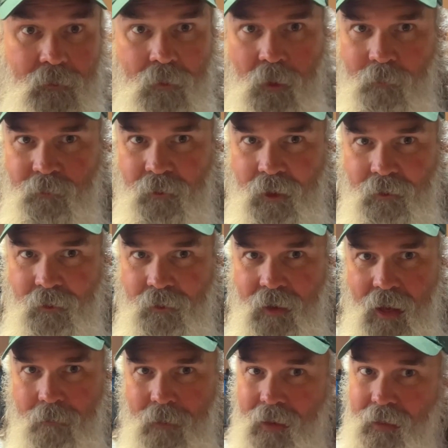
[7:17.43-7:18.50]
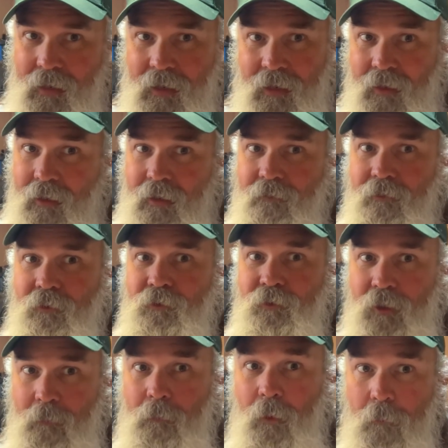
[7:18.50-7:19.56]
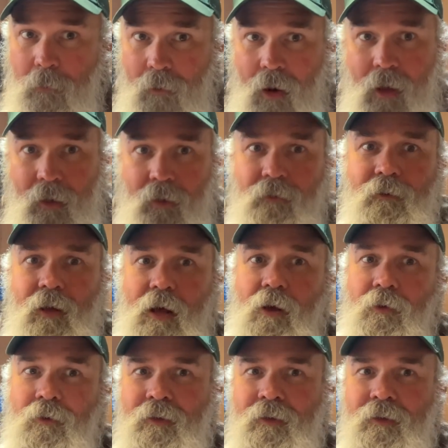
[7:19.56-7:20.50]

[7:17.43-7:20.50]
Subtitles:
Hopefully they're not making an even cheaper product now.